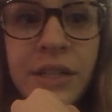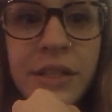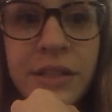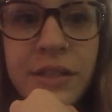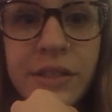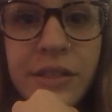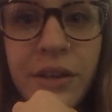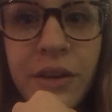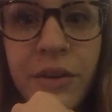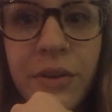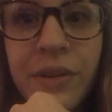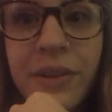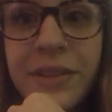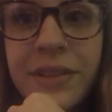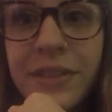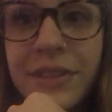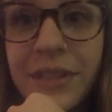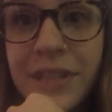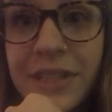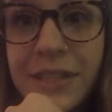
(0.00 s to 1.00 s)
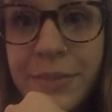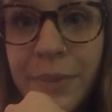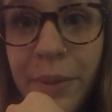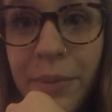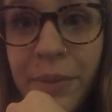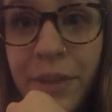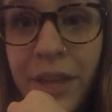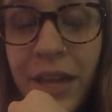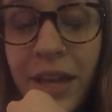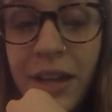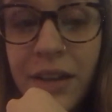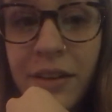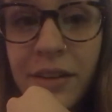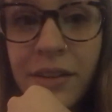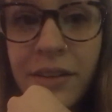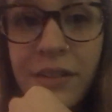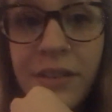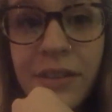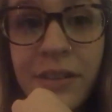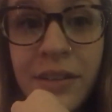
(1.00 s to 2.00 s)
So that's my plan.
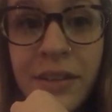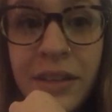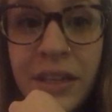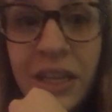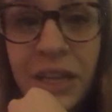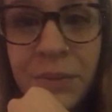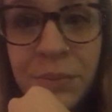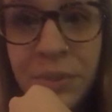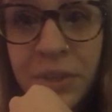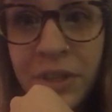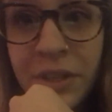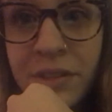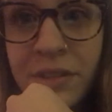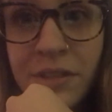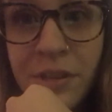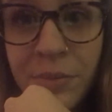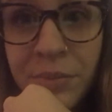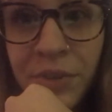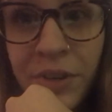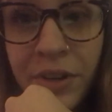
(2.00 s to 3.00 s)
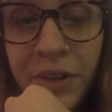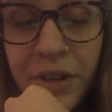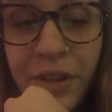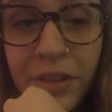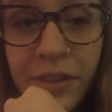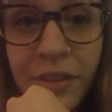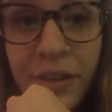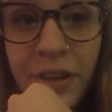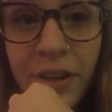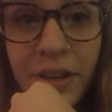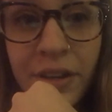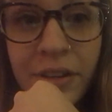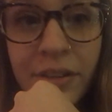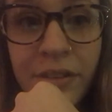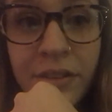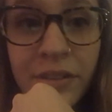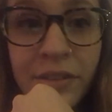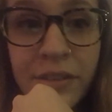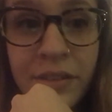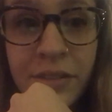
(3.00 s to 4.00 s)
Happy
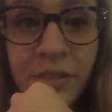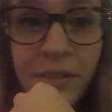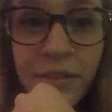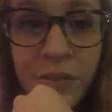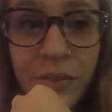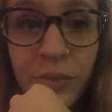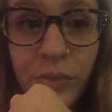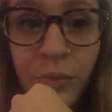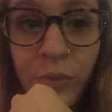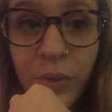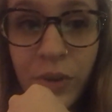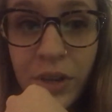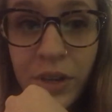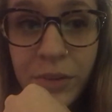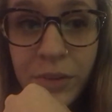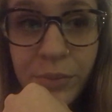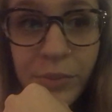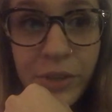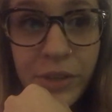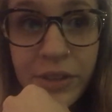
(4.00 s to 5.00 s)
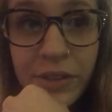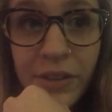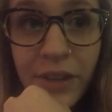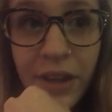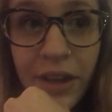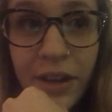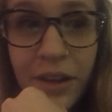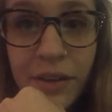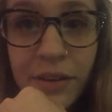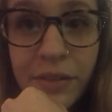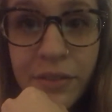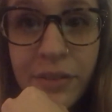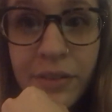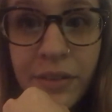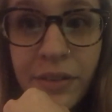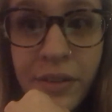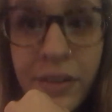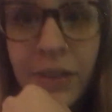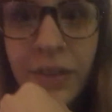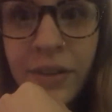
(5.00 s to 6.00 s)
Contemporary-thon. One book down.
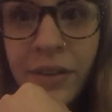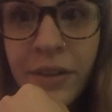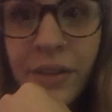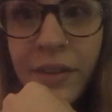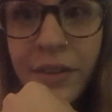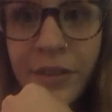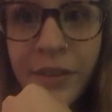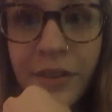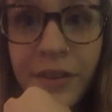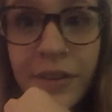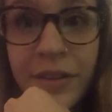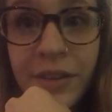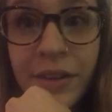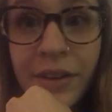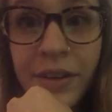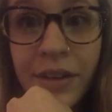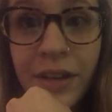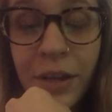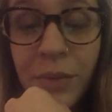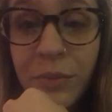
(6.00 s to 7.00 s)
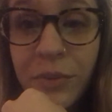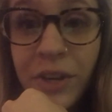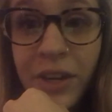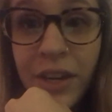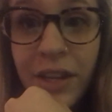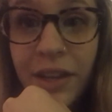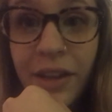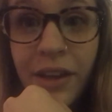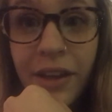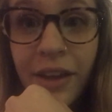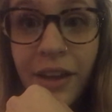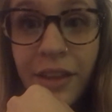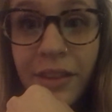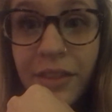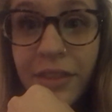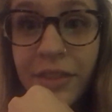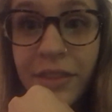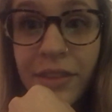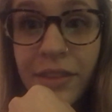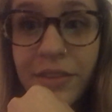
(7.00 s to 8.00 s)
I'm reading
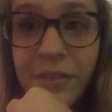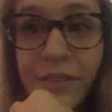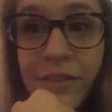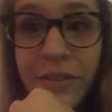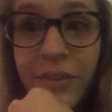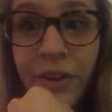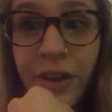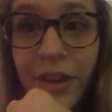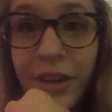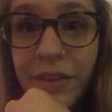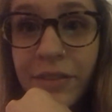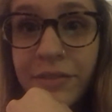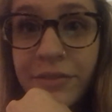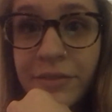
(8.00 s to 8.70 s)
again. This is great.